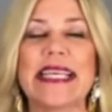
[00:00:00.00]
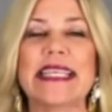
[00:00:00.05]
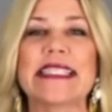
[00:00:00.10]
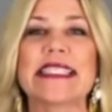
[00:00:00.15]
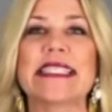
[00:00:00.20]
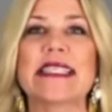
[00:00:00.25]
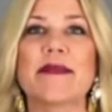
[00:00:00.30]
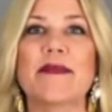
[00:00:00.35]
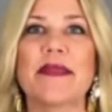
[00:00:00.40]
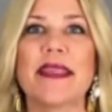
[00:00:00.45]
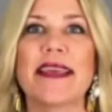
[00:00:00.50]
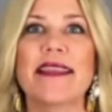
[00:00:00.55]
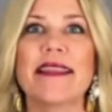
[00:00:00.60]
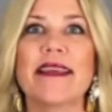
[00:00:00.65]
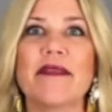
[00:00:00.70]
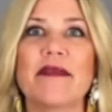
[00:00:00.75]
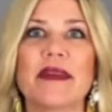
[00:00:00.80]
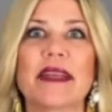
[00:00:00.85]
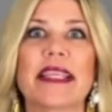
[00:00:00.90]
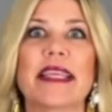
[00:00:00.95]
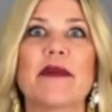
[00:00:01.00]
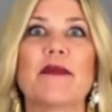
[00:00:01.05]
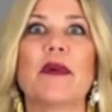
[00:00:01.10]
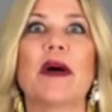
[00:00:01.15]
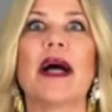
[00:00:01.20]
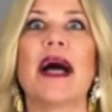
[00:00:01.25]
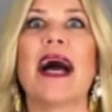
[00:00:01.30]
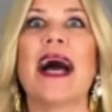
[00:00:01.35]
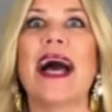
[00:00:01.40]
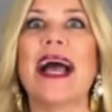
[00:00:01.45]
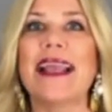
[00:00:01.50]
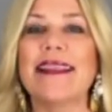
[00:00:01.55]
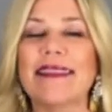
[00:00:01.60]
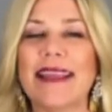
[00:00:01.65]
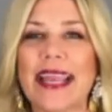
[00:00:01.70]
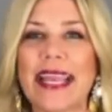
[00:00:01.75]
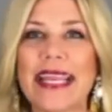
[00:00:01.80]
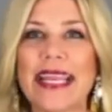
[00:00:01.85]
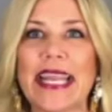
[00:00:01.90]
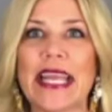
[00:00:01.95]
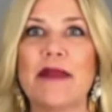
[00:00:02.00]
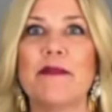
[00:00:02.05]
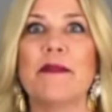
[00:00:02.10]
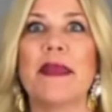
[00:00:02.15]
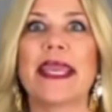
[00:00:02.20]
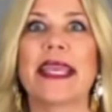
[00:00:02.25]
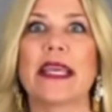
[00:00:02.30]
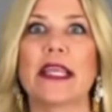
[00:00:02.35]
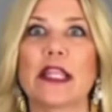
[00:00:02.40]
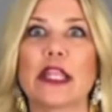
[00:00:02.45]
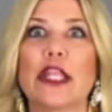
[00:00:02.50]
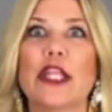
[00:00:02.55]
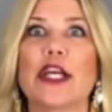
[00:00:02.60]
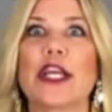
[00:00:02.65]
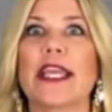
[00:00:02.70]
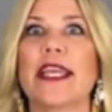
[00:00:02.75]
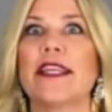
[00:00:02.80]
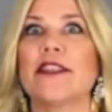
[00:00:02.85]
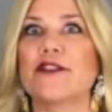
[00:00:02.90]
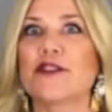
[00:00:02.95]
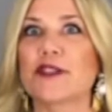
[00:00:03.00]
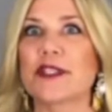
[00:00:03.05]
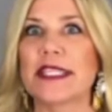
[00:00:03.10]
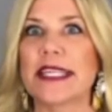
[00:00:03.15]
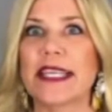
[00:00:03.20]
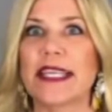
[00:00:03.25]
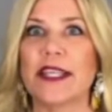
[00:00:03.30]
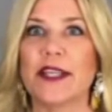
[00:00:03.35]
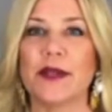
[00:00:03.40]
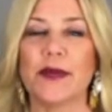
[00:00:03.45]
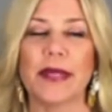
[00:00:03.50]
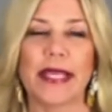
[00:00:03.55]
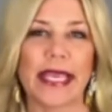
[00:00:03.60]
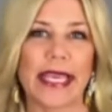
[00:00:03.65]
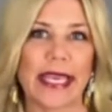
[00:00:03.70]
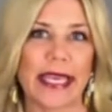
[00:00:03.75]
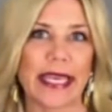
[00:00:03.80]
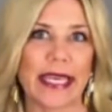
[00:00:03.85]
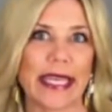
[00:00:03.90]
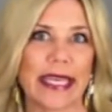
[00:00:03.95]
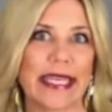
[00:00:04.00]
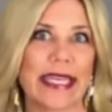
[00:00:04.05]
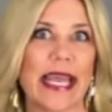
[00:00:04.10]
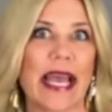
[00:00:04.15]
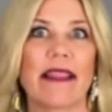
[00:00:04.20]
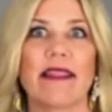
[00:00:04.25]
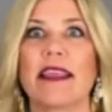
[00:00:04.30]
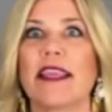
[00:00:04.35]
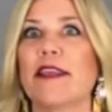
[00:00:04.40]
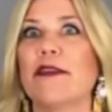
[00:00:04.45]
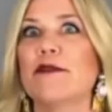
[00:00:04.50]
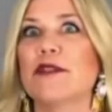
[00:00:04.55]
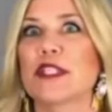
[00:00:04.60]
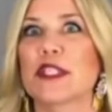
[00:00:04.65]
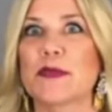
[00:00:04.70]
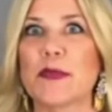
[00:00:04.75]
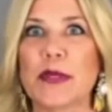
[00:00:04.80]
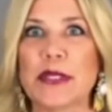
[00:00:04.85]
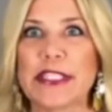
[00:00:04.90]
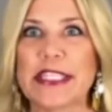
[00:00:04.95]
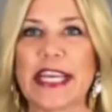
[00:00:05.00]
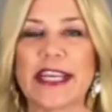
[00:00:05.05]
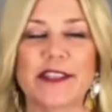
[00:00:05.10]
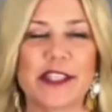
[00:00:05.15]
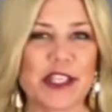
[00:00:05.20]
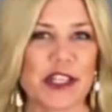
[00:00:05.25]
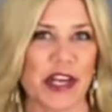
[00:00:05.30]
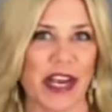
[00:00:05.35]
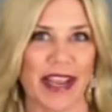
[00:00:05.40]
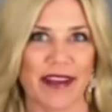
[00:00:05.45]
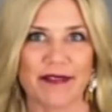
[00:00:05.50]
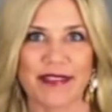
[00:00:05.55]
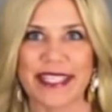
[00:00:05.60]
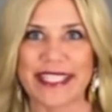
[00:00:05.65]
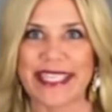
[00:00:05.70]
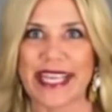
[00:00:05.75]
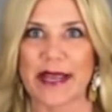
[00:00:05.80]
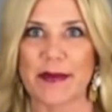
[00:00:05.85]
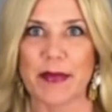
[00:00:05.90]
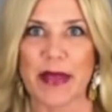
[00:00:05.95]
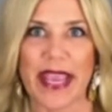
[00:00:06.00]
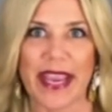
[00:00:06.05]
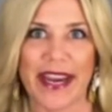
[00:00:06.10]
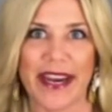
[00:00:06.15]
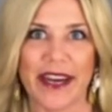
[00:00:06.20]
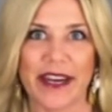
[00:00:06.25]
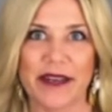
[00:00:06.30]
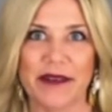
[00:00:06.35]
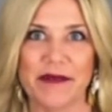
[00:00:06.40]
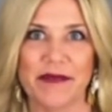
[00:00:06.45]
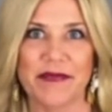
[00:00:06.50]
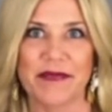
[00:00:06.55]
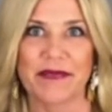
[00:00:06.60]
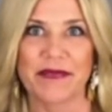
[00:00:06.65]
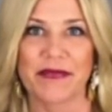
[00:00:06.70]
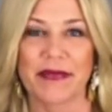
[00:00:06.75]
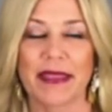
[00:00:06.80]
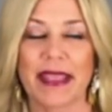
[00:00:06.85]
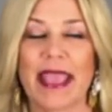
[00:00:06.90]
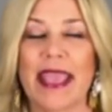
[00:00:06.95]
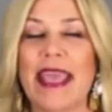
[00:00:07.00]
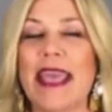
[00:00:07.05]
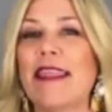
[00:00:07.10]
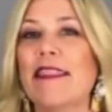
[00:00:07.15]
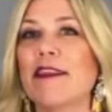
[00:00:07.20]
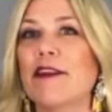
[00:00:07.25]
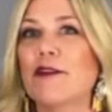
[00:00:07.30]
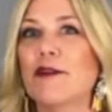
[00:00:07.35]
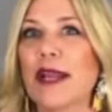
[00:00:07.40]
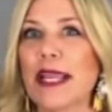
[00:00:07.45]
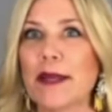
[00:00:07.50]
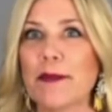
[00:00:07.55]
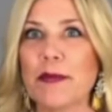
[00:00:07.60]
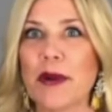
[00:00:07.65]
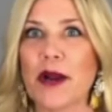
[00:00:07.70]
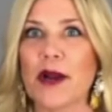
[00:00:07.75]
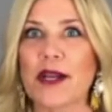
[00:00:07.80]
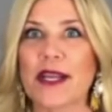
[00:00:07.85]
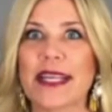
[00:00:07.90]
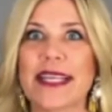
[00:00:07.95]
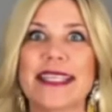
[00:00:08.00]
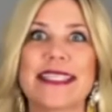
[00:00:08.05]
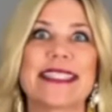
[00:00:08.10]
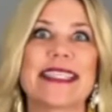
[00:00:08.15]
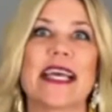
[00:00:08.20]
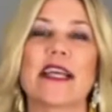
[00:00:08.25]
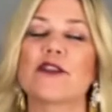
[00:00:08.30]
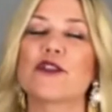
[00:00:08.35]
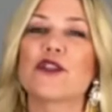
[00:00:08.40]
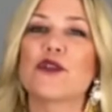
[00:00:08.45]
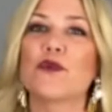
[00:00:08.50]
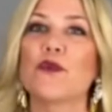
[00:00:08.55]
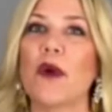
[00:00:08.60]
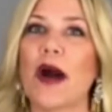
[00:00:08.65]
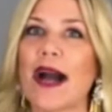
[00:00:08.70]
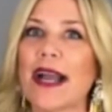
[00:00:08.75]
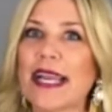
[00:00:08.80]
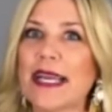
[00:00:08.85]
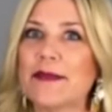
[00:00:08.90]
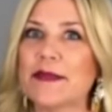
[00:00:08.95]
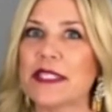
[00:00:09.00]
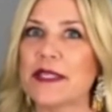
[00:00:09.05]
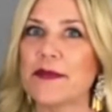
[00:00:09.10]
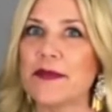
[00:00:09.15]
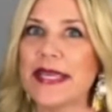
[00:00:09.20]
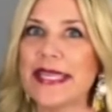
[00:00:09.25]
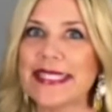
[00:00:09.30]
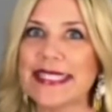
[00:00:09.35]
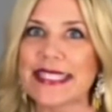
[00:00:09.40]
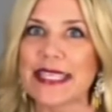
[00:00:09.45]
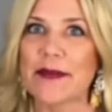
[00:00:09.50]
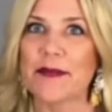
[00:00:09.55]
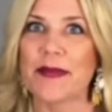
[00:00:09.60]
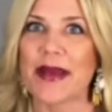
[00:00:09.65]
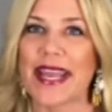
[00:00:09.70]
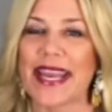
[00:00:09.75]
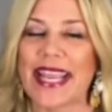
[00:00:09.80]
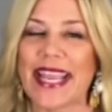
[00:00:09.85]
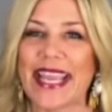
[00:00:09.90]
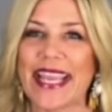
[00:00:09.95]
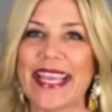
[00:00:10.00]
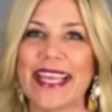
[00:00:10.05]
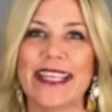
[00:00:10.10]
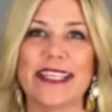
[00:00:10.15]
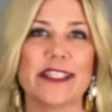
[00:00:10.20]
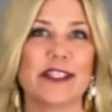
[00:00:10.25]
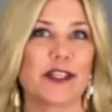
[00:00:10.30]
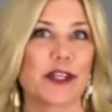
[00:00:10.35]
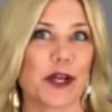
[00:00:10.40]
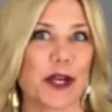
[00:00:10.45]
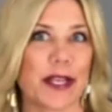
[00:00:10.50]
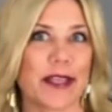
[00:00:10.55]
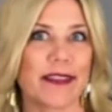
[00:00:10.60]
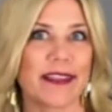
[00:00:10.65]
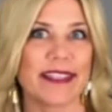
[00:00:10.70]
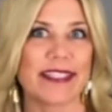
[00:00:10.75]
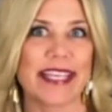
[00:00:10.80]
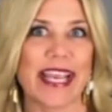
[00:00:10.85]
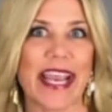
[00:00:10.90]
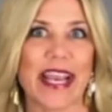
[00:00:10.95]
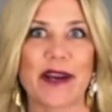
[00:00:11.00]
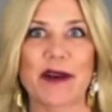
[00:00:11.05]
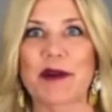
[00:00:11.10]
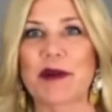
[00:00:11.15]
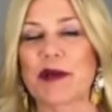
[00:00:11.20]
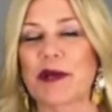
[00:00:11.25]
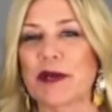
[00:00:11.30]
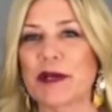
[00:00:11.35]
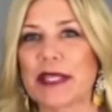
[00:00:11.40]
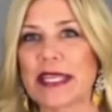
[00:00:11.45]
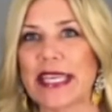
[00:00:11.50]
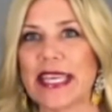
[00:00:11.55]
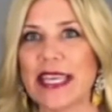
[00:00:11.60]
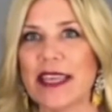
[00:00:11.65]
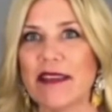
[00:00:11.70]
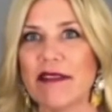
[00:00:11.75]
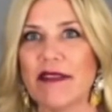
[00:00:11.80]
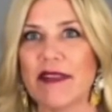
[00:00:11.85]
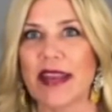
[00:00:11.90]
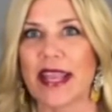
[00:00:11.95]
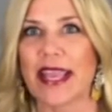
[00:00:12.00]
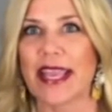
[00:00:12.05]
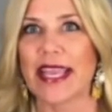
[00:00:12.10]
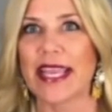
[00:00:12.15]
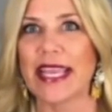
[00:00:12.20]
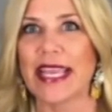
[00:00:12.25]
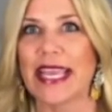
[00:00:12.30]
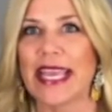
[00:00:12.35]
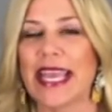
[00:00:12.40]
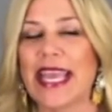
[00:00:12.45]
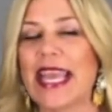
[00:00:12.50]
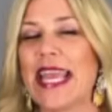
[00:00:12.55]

Something that really will highlight and make it look interesting and unique not like you just pulled out your everyday pair. The great part is as you walk up to meet somebody during the day or an early evening,